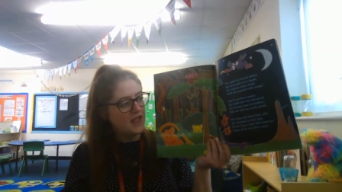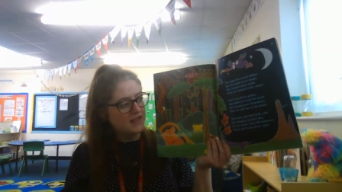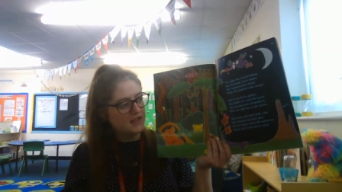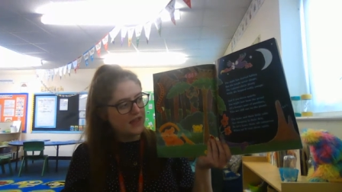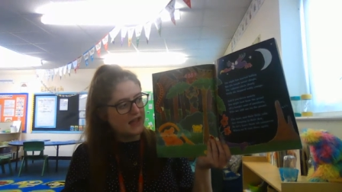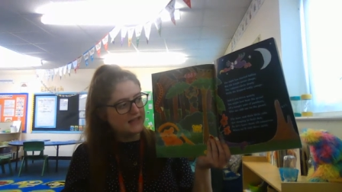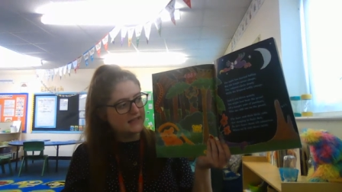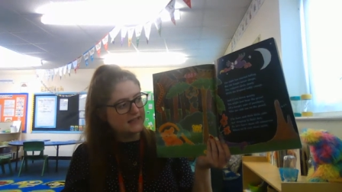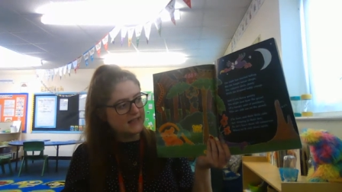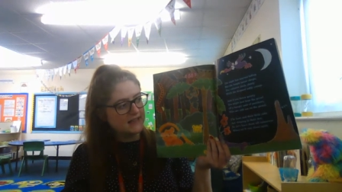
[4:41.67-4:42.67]
The
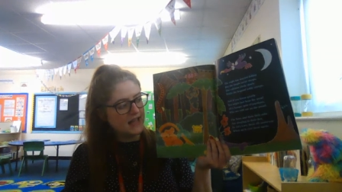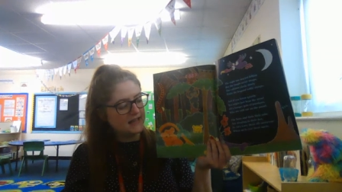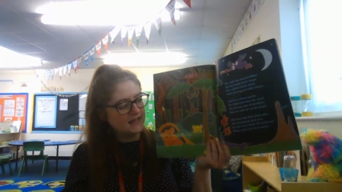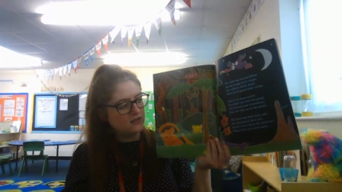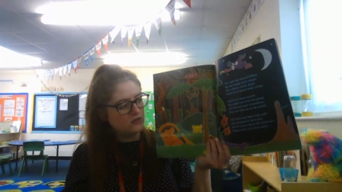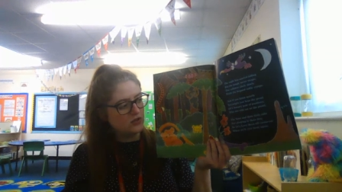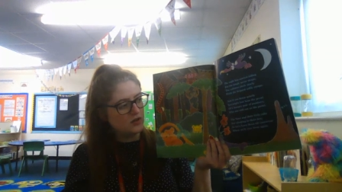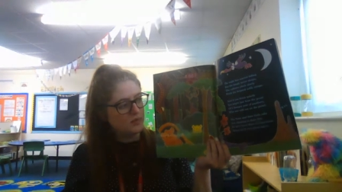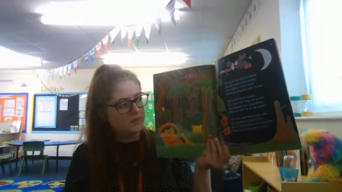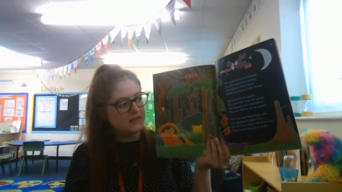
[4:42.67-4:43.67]
lions and their little
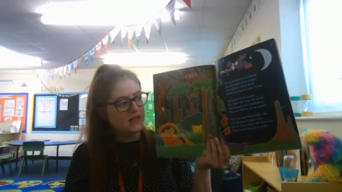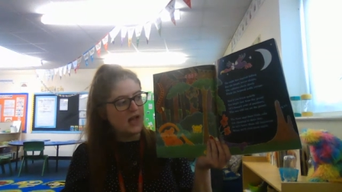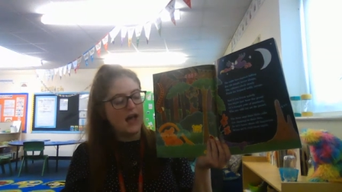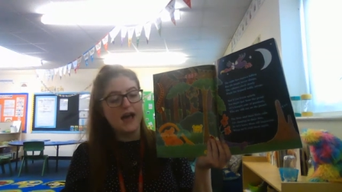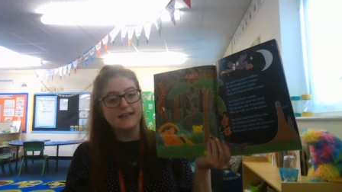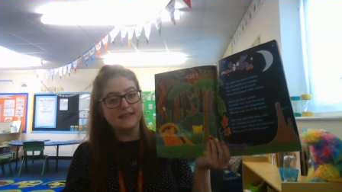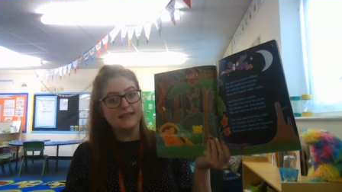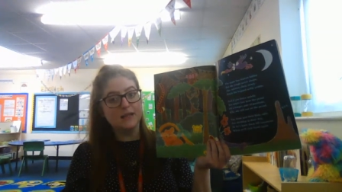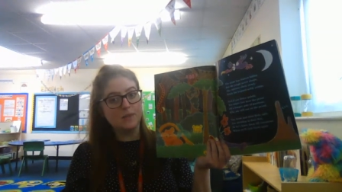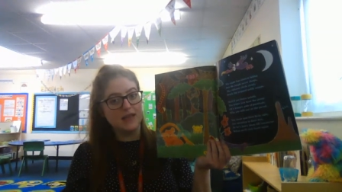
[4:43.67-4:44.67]
cubs are
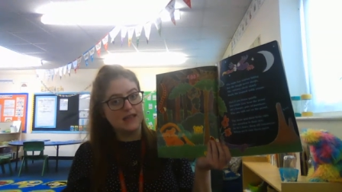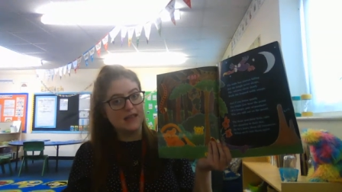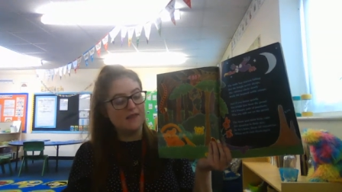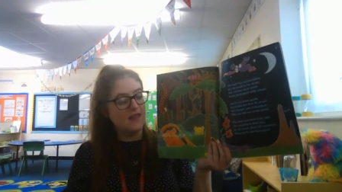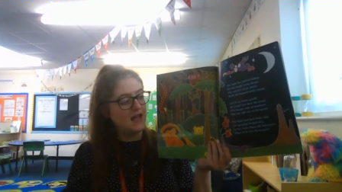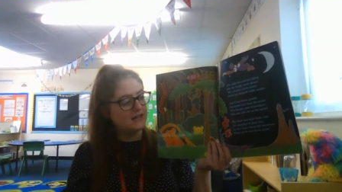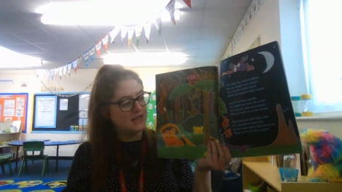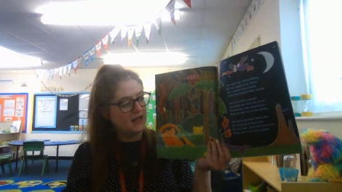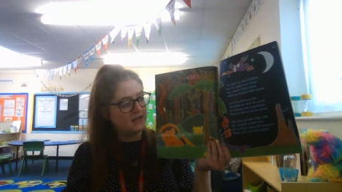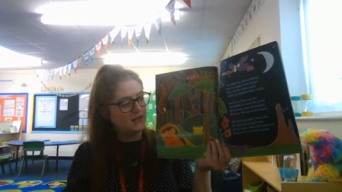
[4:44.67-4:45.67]
sleeping in their
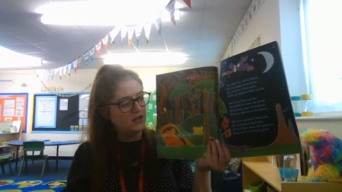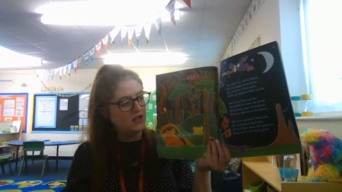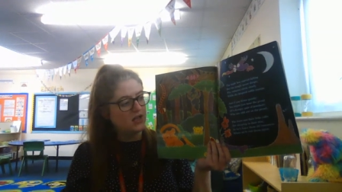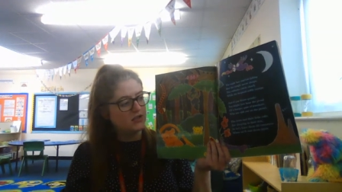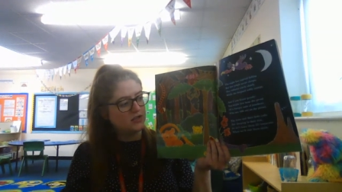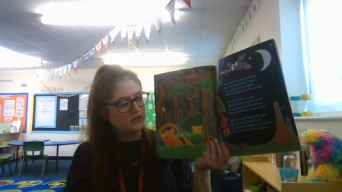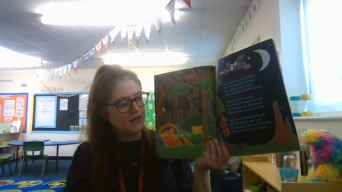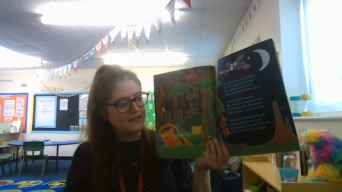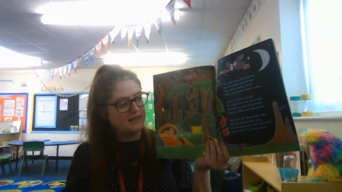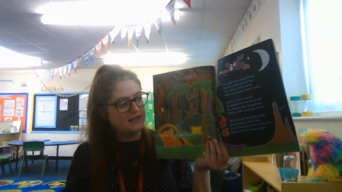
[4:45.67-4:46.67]
den. So
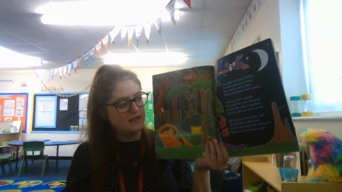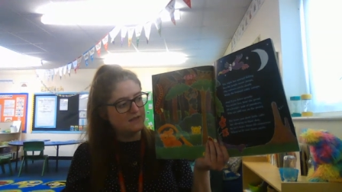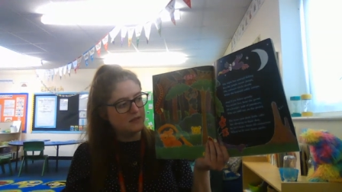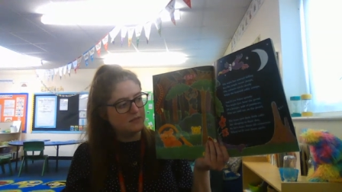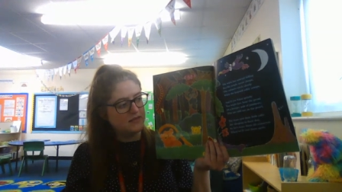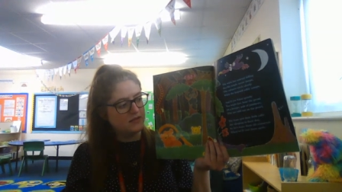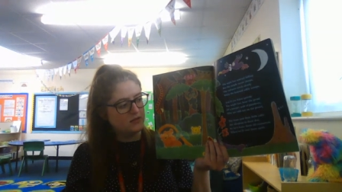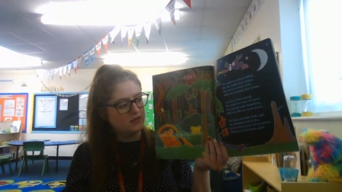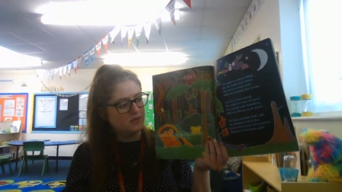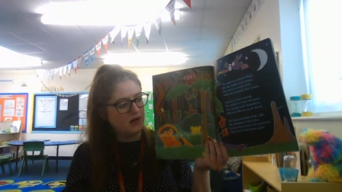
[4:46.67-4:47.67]
let's leave them till
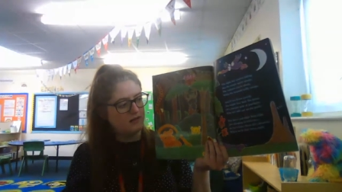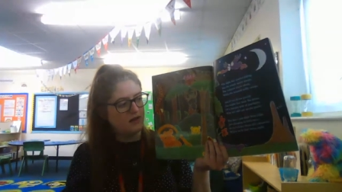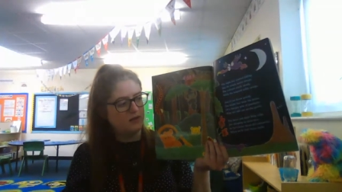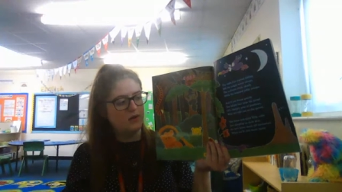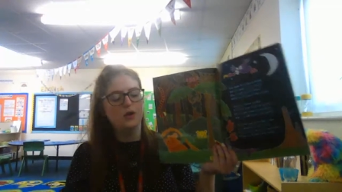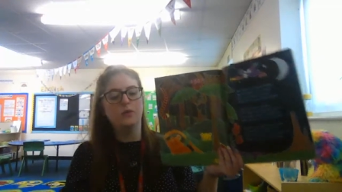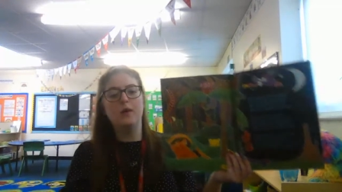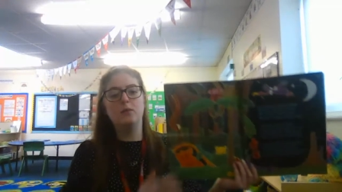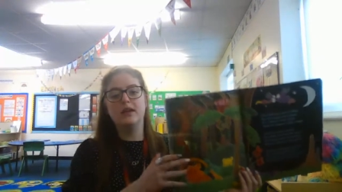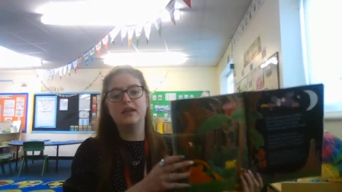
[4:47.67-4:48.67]
tomorrow
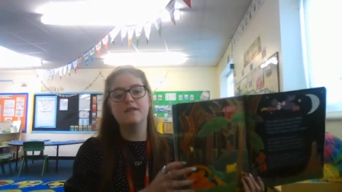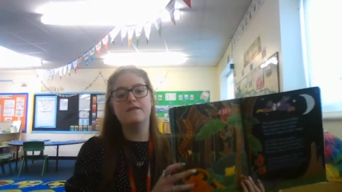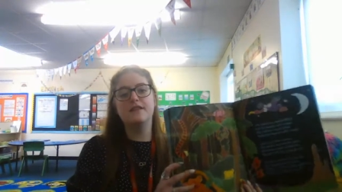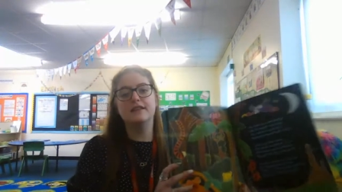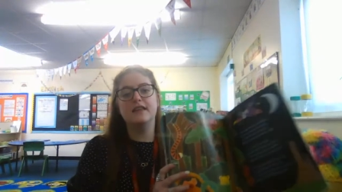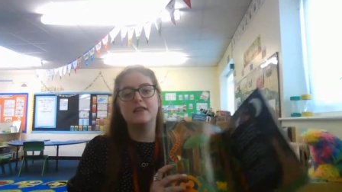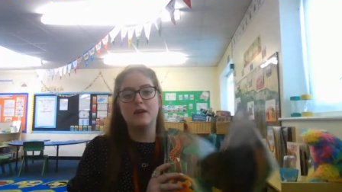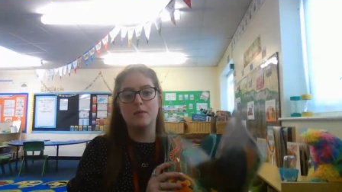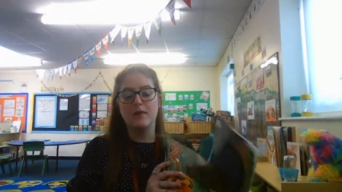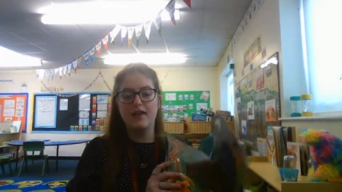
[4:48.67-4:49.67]
when we can visit
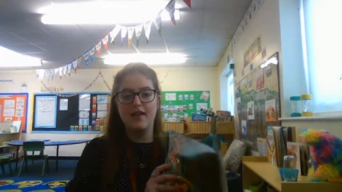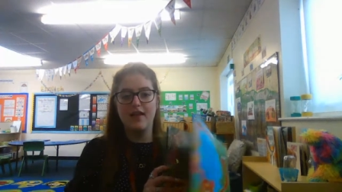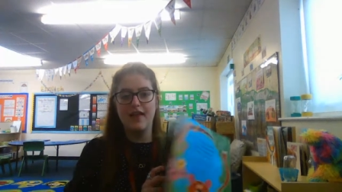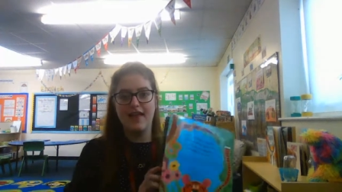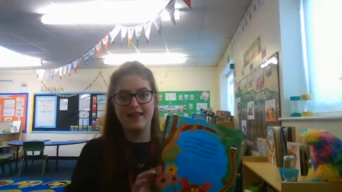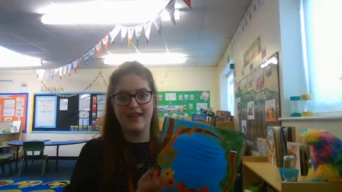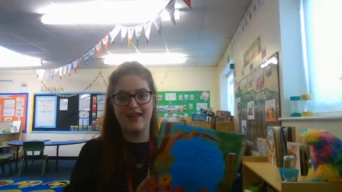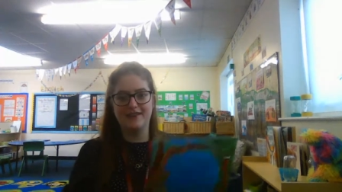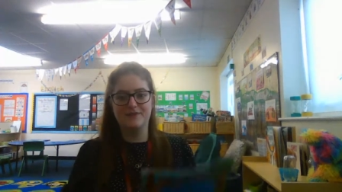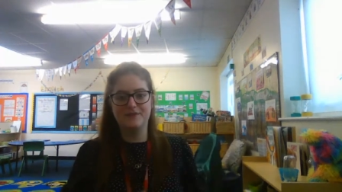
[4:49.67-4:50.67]
them
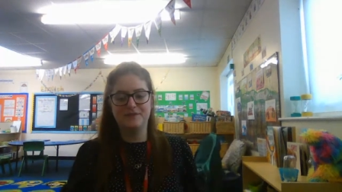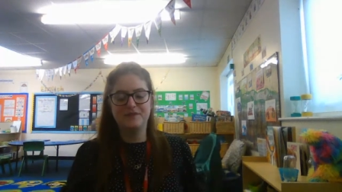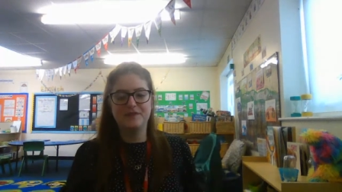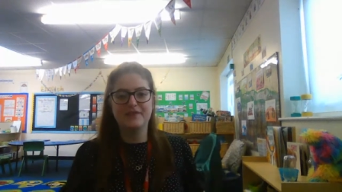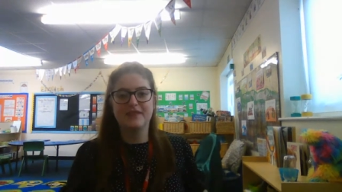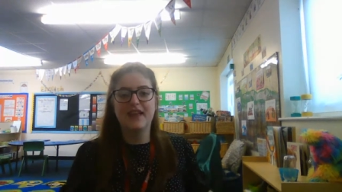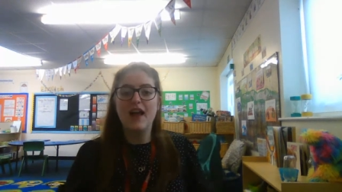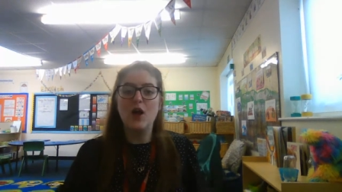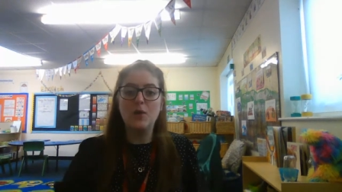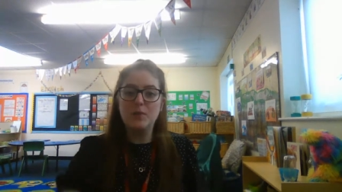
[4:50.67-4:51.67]
again.
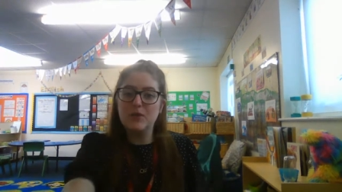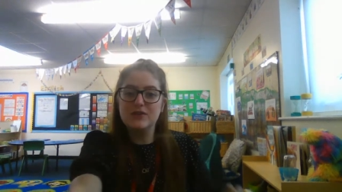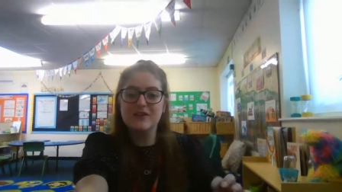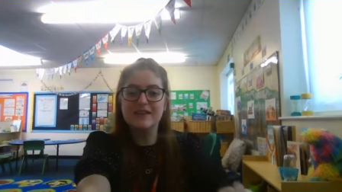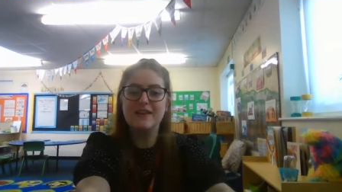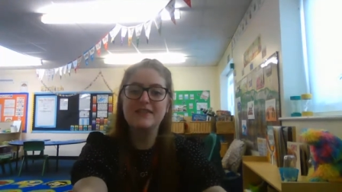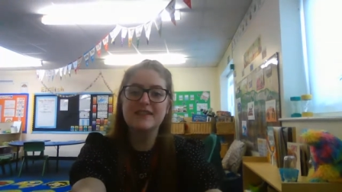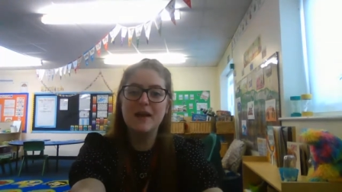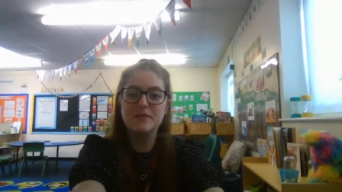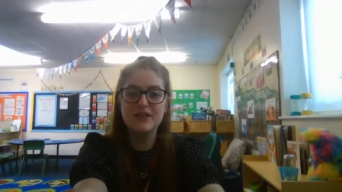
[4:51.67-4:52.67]
Hope you enjoyed that
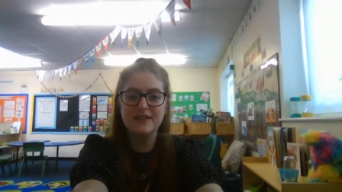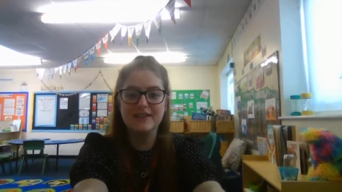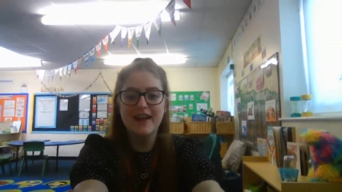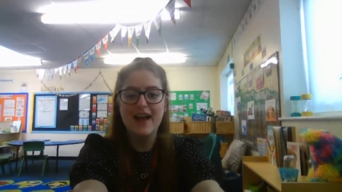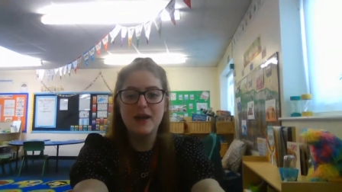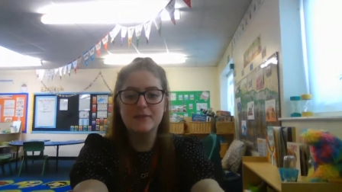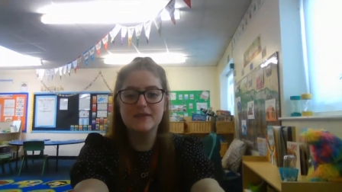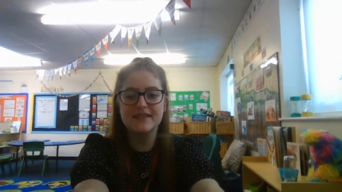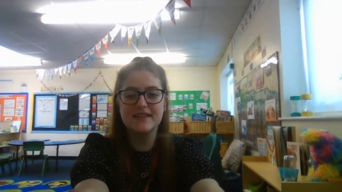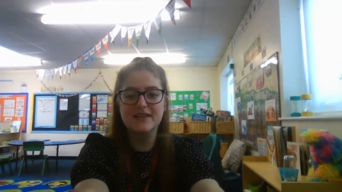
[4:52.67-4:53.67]
reception. I will
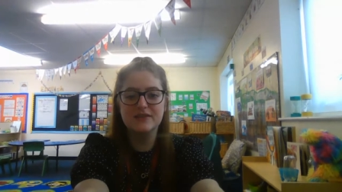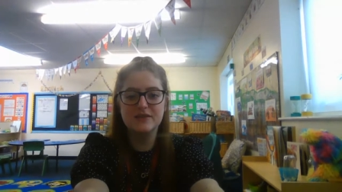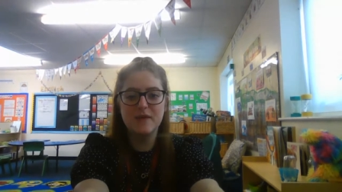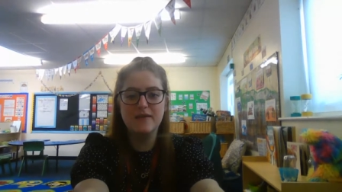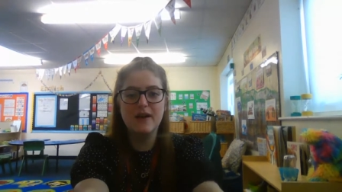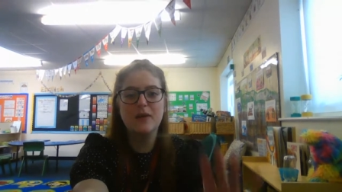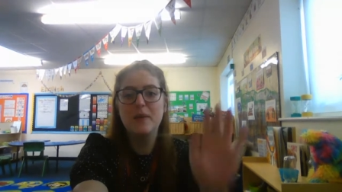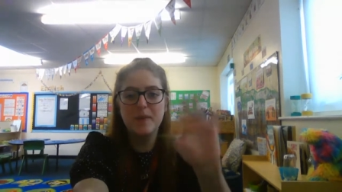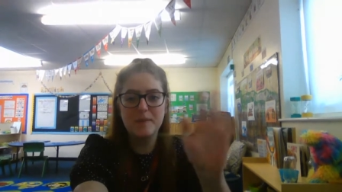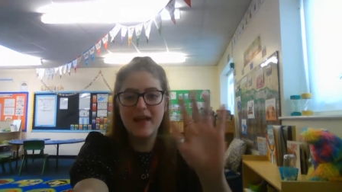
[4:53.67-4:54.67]
see you
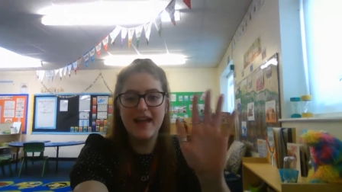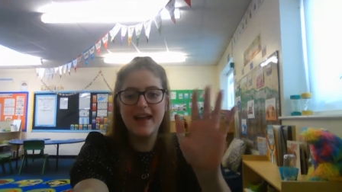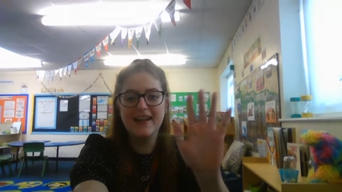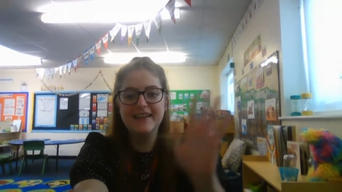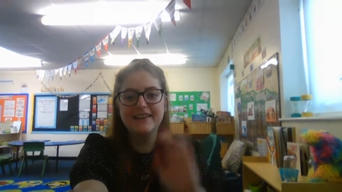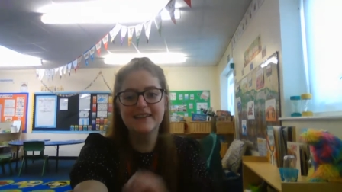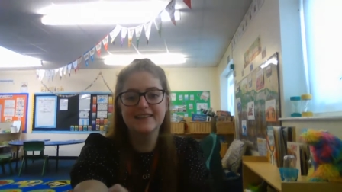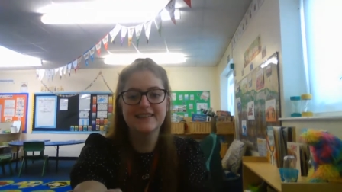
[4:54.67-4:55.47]
tomorrow. Bye.